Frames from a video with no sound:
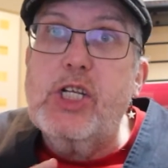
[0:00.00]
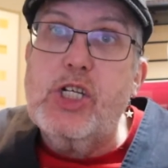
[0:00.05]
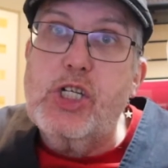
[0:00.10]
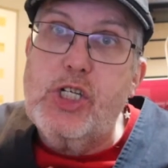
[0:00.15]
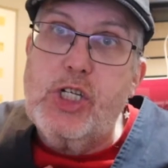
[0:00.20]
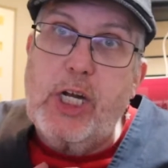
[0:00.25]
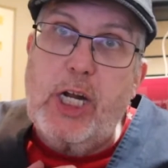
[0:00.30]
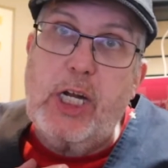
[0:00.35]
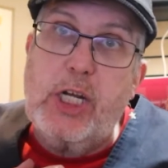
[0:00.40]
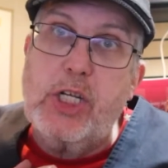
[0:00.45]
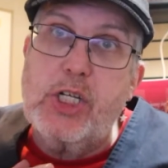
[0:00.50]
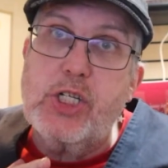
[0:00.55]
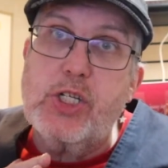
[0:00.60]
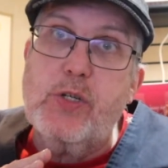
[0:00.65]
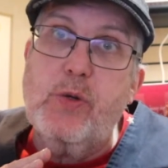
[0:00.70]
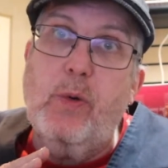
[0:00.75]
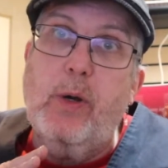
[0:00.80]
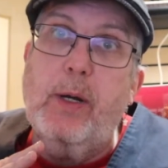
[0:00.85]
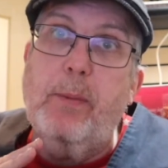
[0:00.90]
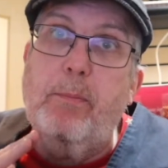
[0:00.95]
to change
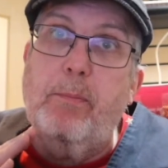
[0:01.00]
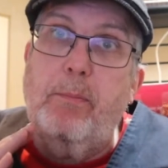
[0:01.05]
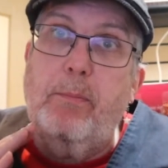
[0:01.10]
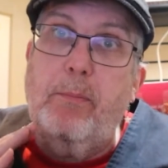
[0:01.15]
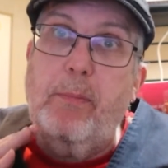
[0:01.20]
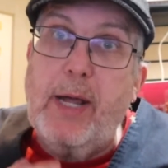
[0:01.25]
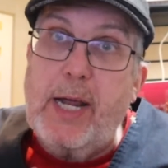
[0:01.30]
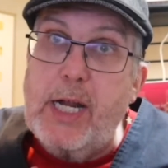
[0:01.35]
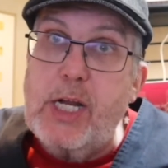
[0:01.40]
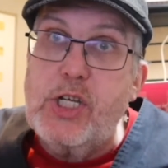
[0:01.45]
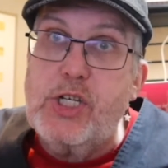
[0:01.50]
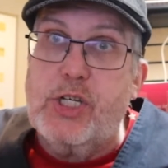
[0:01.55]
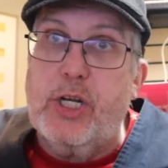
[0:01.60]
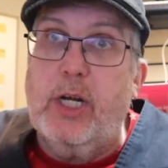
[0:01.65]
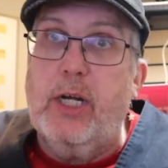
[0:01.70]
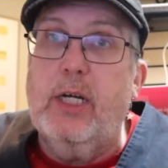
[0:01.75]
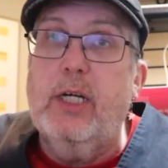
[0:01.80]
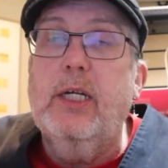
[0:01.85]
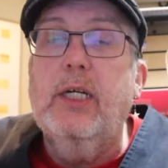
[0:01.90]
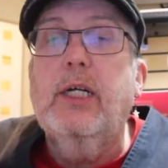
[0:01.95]
to a
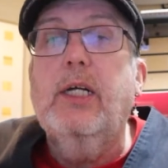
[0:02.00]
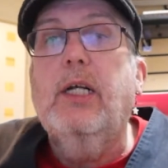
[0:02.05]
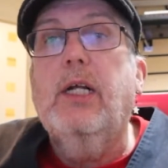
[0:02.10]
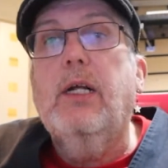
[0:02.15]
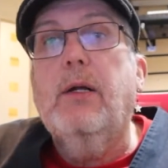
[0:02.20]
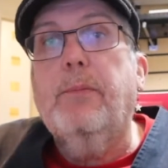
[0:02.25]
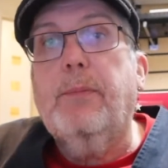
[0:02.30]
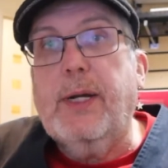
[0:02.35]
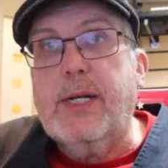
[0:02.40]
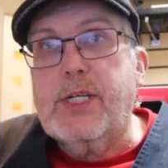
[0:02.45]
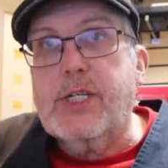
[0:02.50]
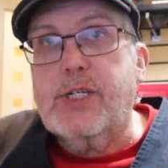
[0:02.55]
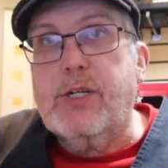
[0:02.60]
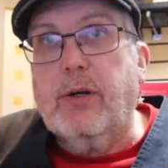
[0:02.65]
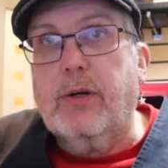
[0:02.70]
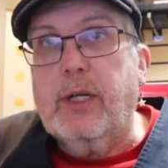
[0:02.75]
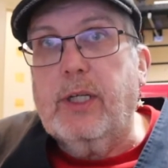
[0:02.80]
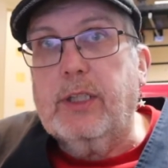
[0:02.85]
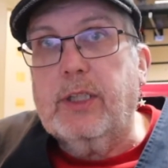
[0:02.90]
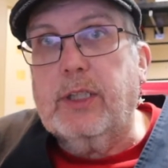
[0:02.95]
major
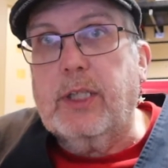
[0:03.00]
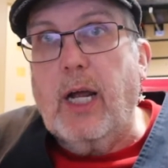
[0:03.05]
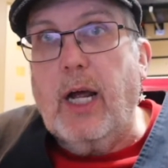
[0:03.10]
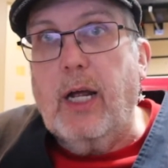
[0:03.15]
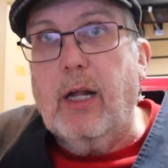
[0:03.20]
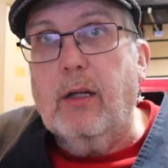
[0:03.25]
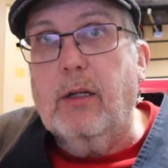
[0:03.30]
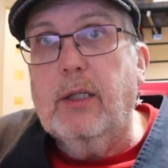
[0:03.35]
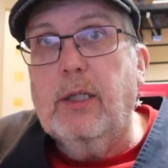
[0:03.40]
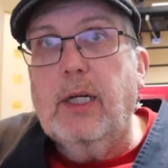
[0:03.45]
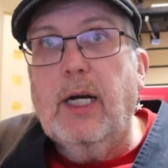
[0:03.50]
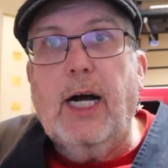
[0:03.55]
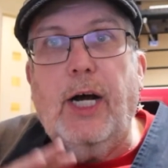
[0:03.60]
pentatonic scale.